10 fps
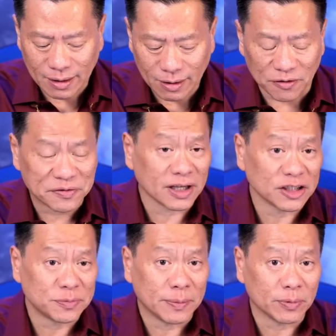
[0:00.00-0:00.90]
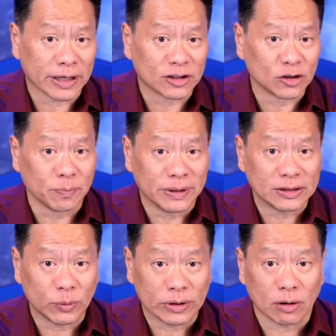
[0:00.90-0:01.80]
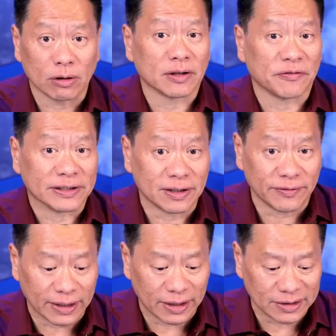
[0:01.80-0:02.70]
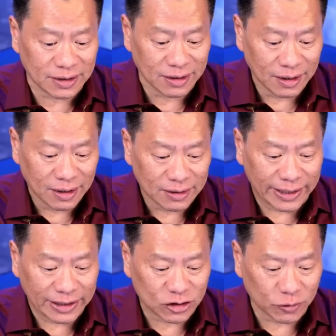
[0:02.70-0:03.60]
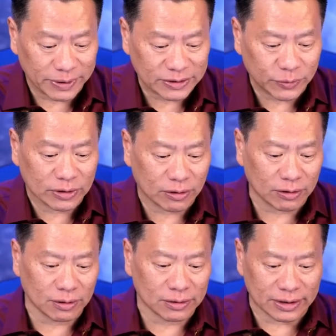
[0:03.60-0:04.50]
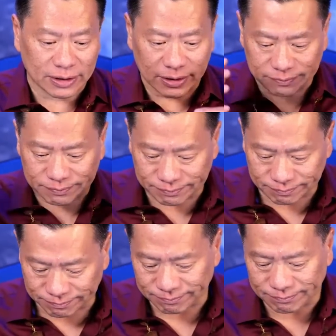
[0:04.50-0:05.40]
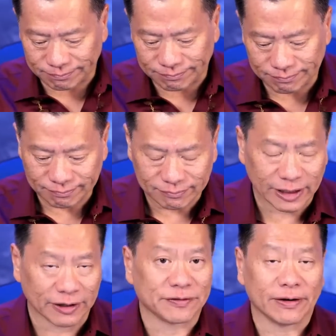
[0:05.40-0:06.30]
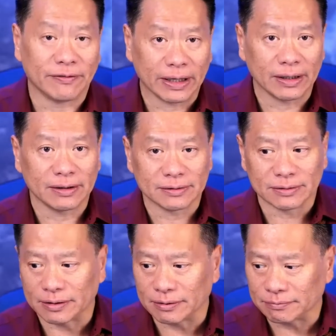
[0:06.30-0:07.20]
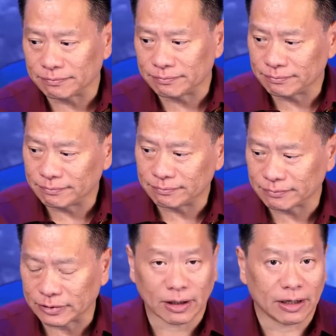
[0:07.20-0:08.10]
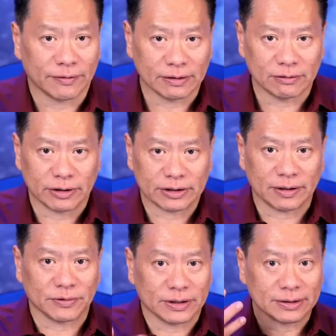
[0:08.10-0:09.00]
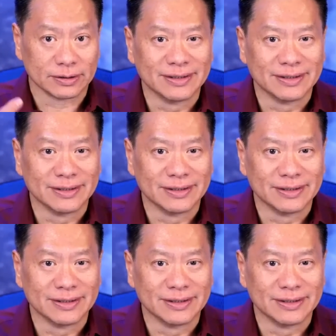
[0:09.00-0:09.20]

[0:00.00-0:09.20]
Oftentimes, people get so busy with all the festivities, they get so busy with all the gift giving and the uh, you know, I even dressed up for this.